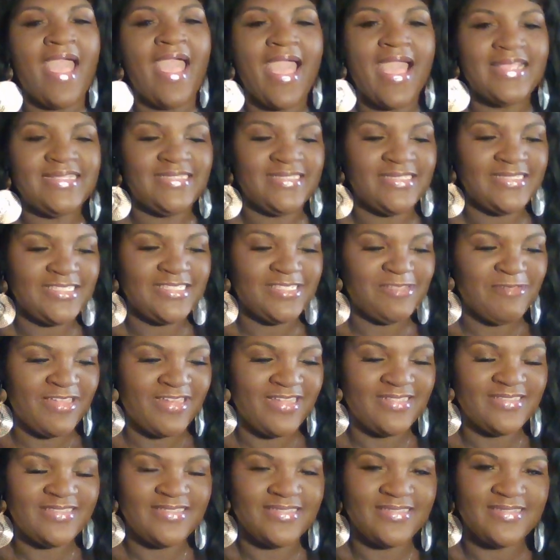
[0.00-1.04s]
I just
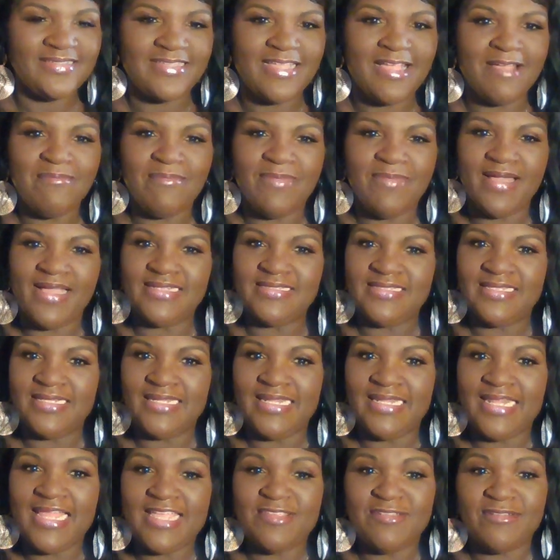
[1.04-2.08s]
wanted to stop by to
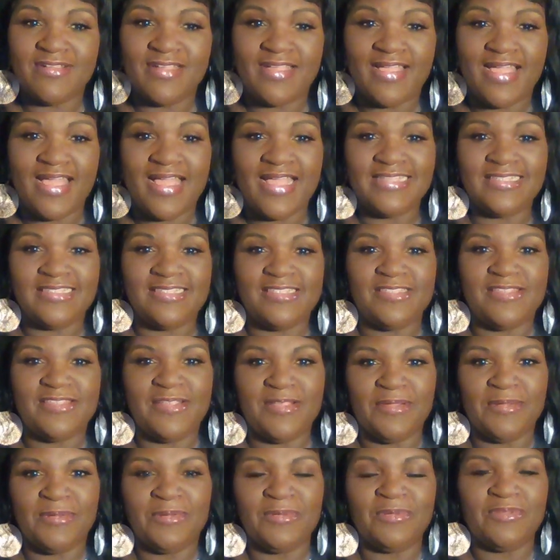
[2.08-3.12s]
let you guys
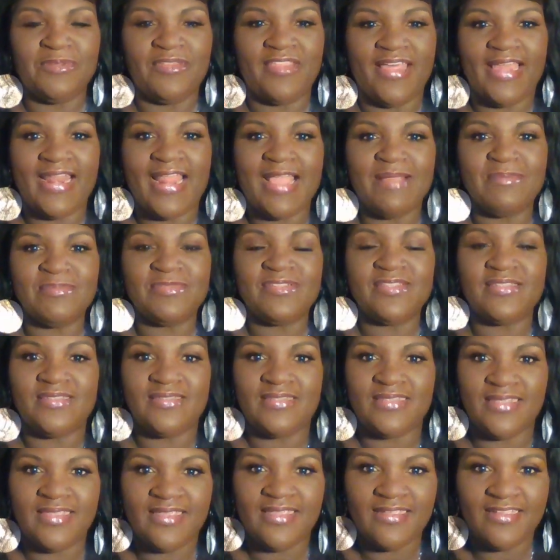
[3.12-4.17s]
know that I'm
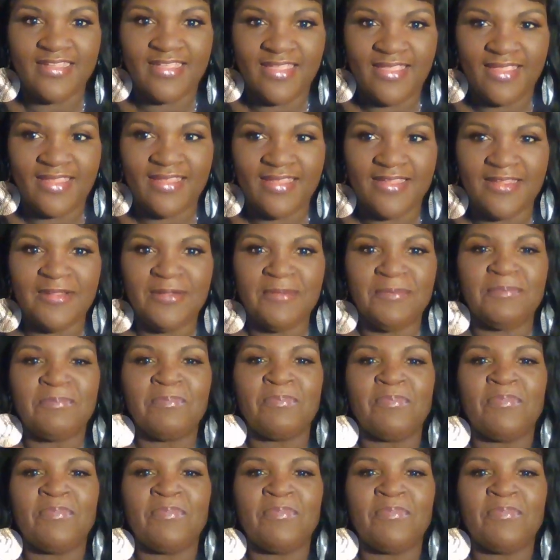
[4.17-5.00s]
still here.